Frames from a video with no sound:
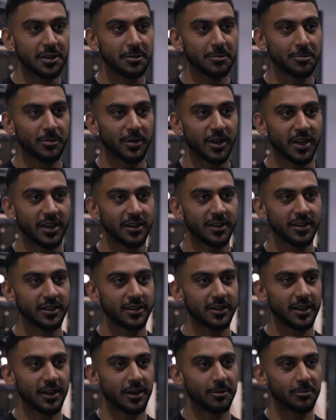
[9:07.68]
that's when it,
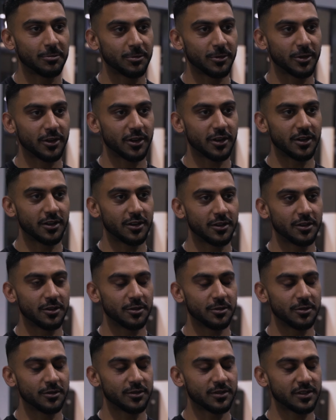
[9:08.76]
you really get
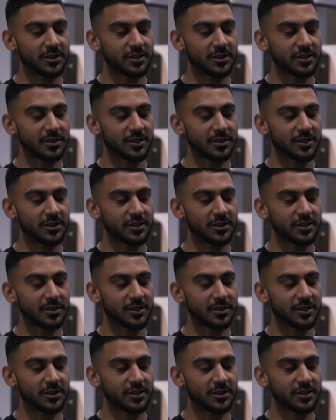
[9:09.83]
to feel